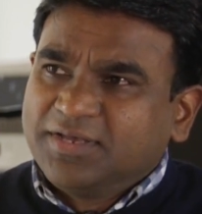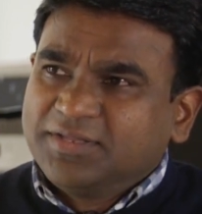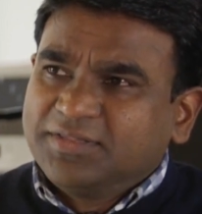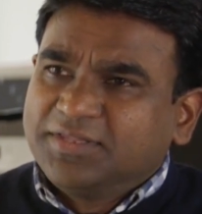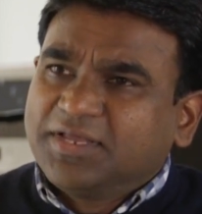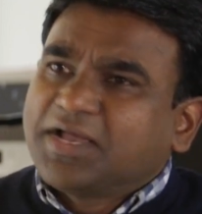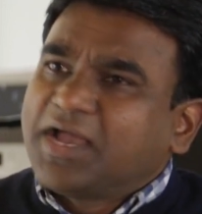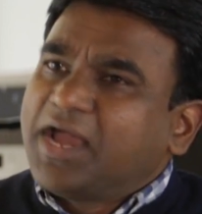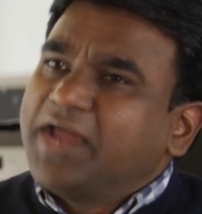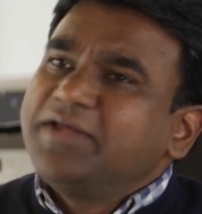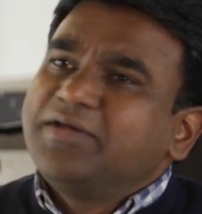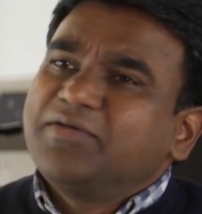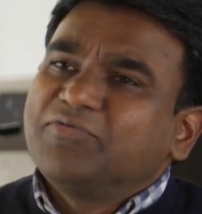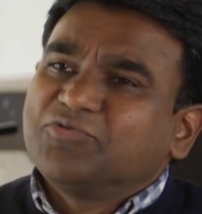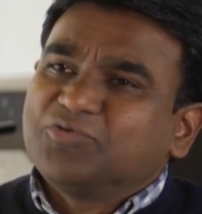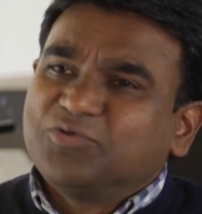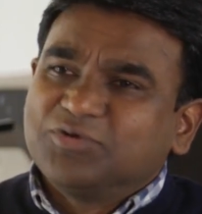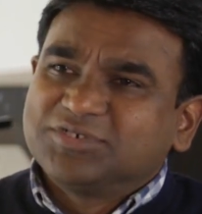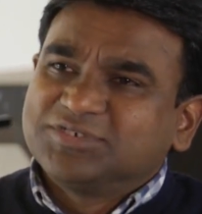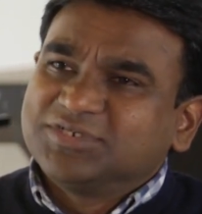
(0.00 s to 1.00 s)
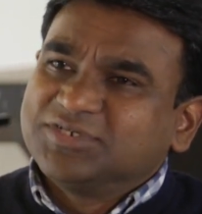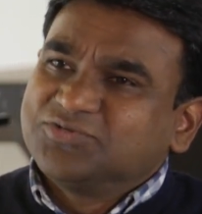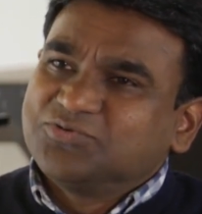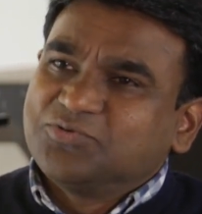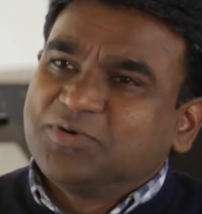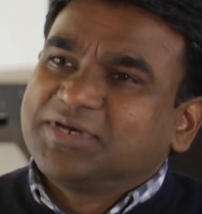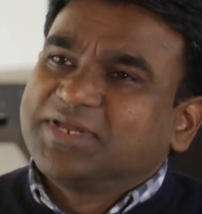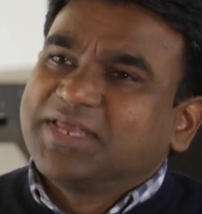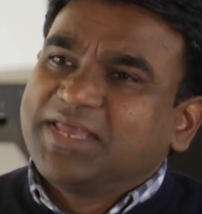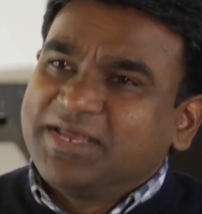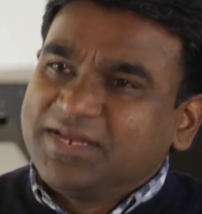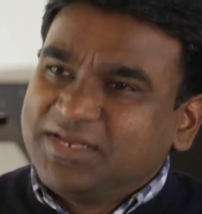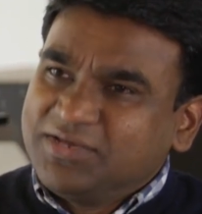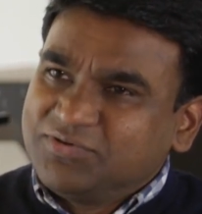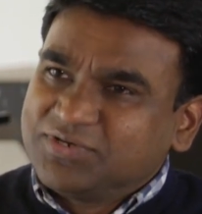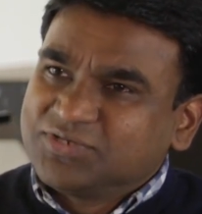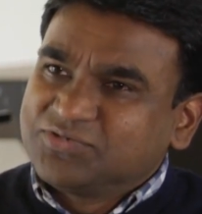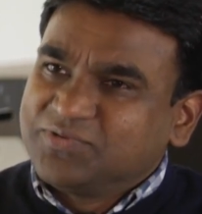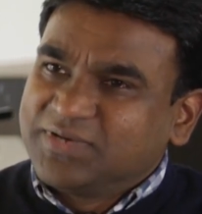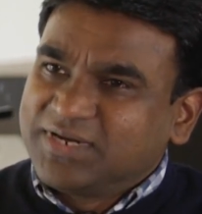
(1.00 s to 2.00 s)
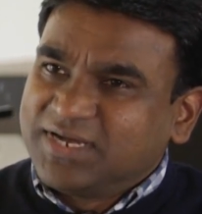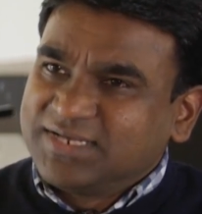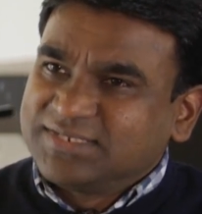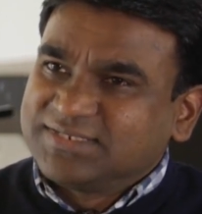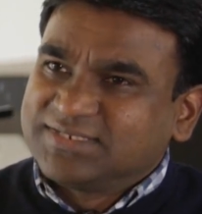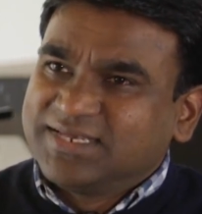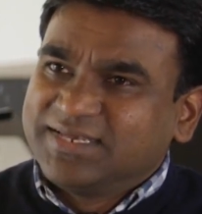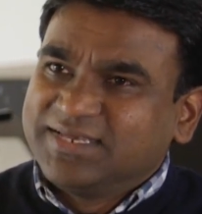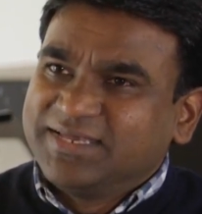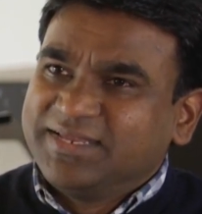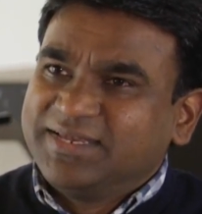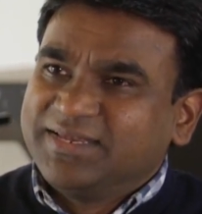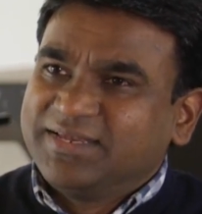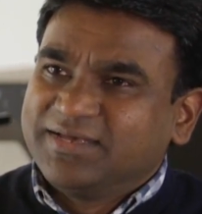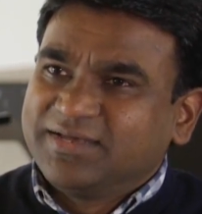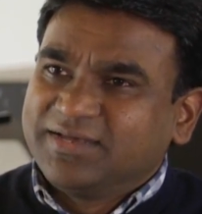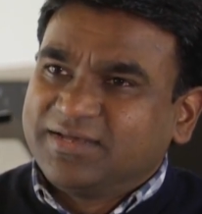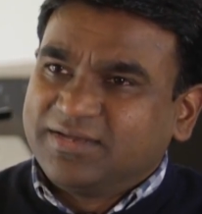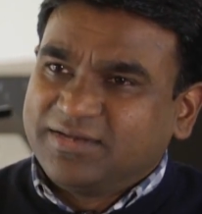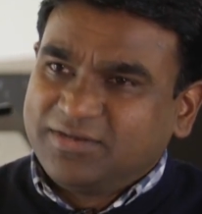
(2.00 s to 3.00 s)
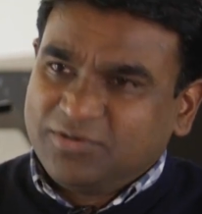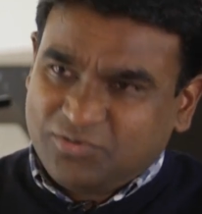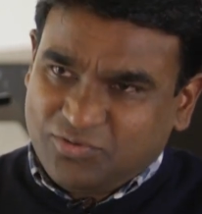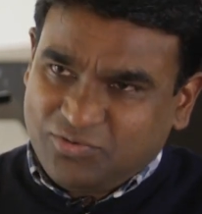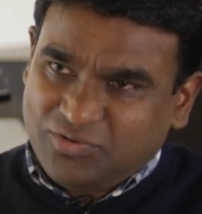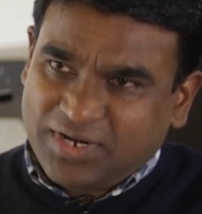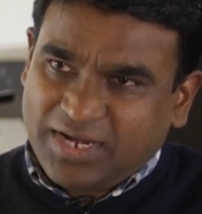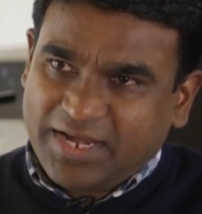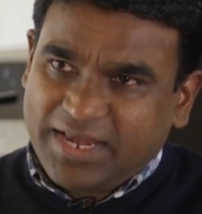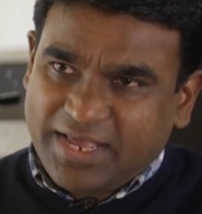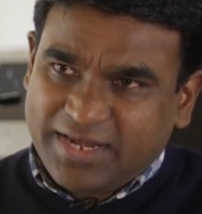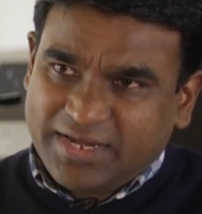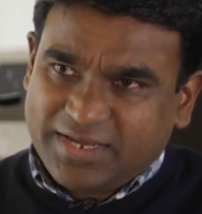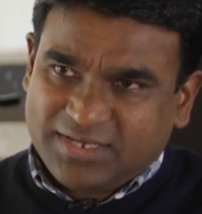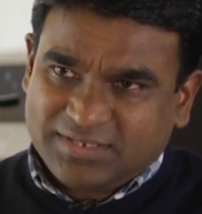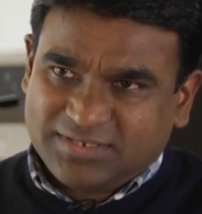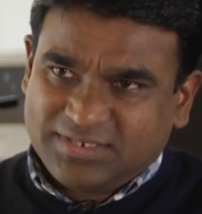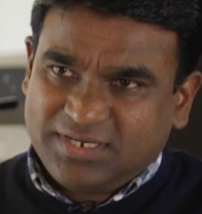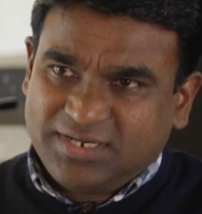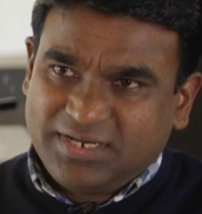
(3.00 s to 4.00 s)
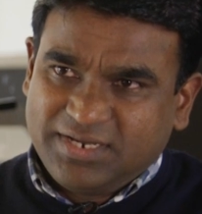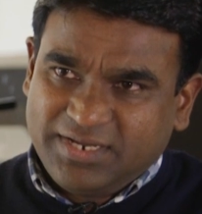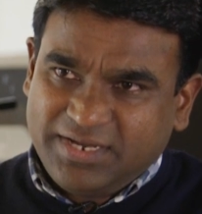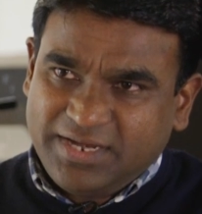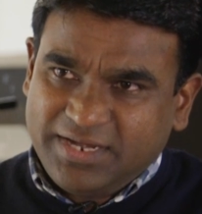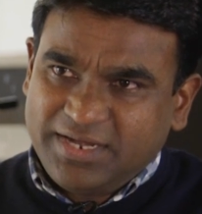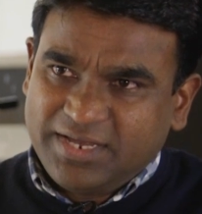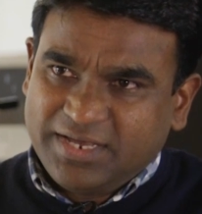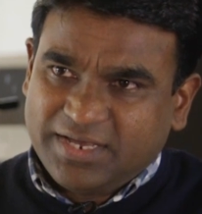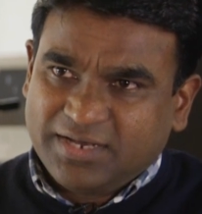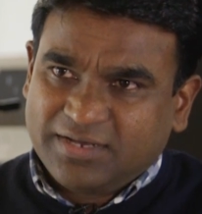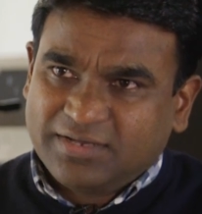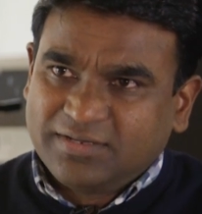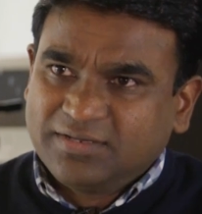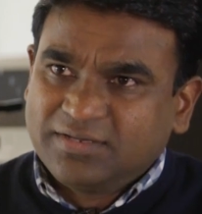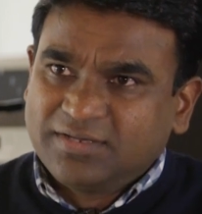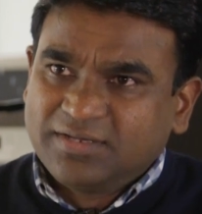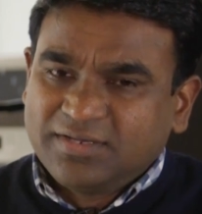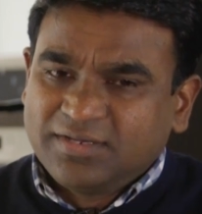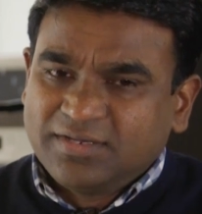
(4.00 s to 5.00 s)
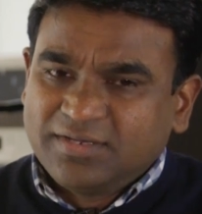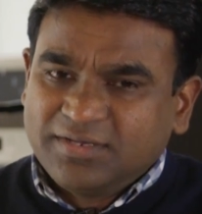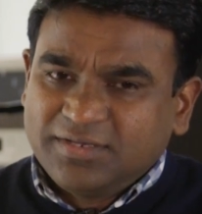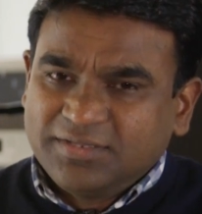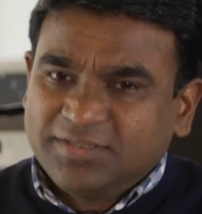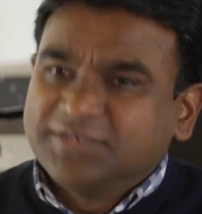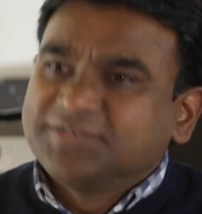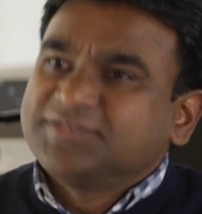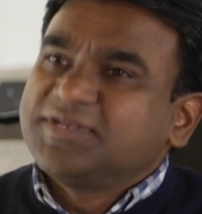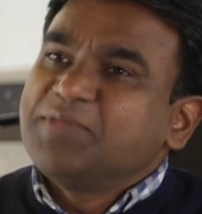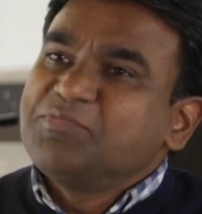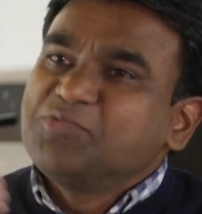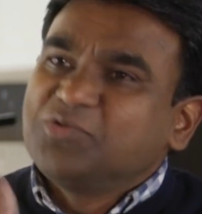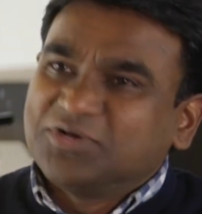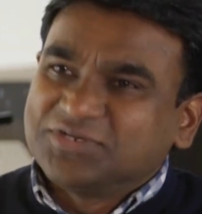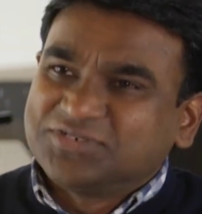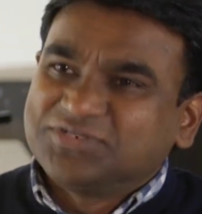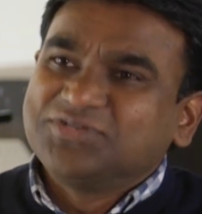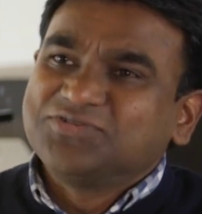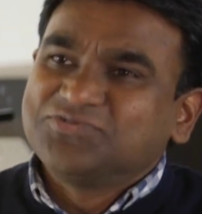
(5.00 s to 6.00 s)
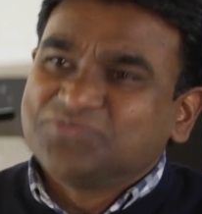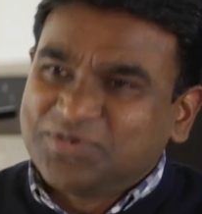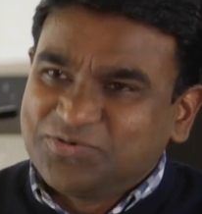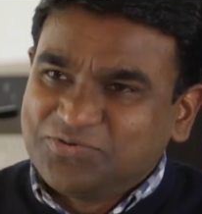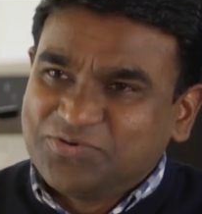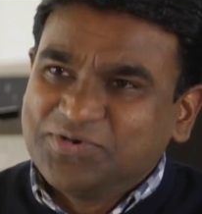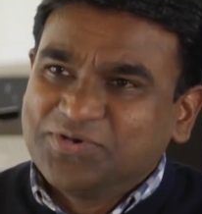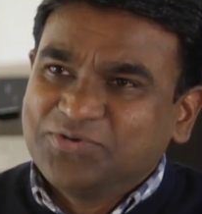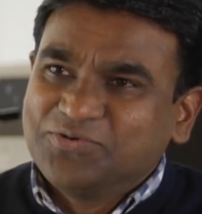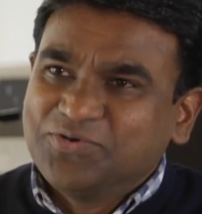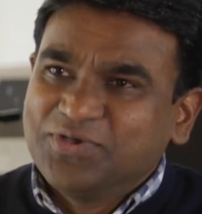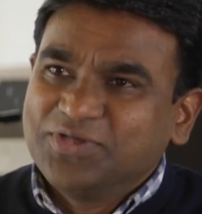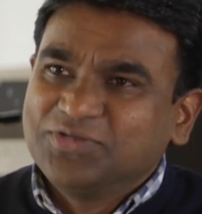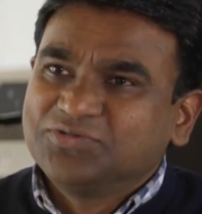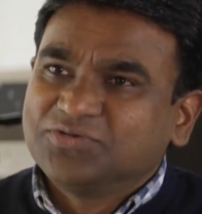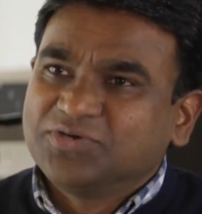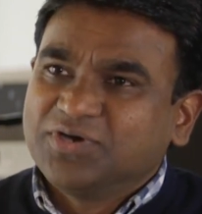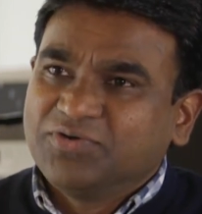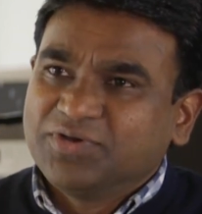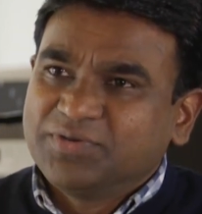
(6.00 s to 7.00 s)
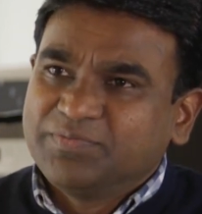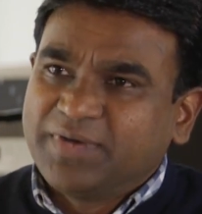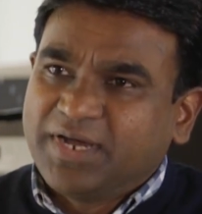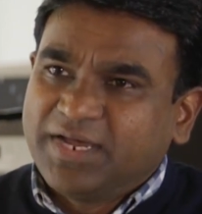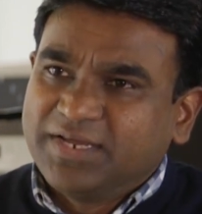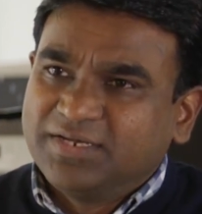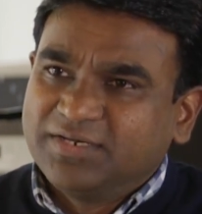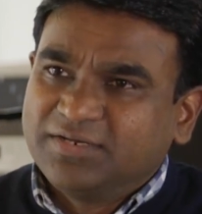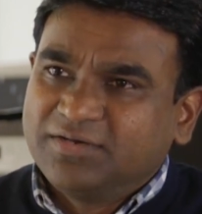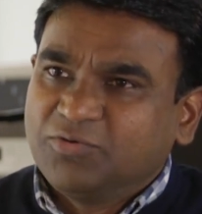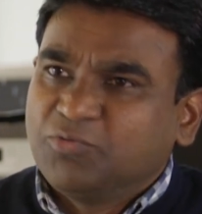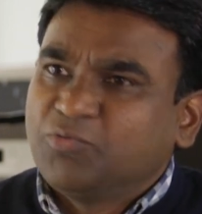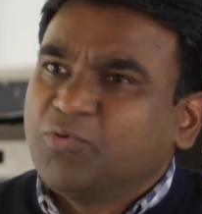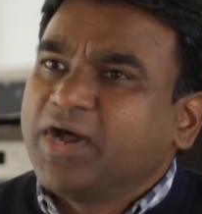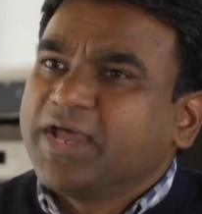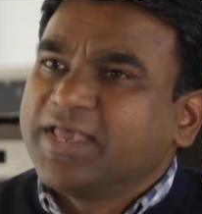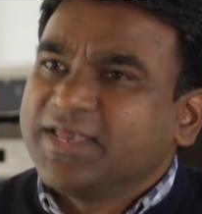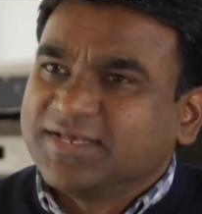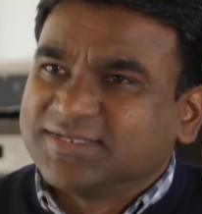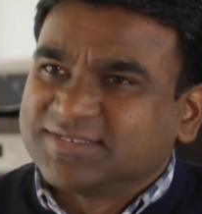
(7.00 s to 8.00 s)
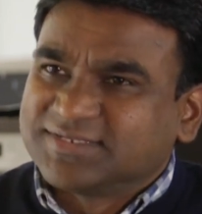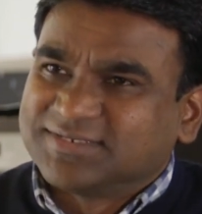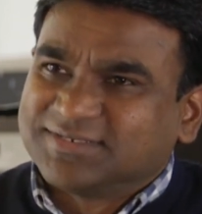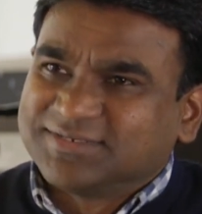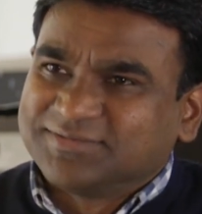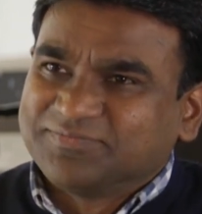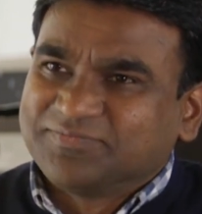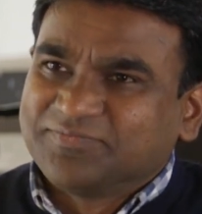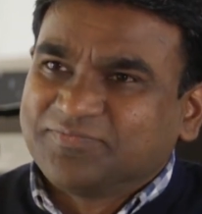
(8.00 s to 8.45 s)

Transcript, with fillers: The kind of questions what caregivers were asking in uh, rural areas in India, the same questions were going through our mind. Why us?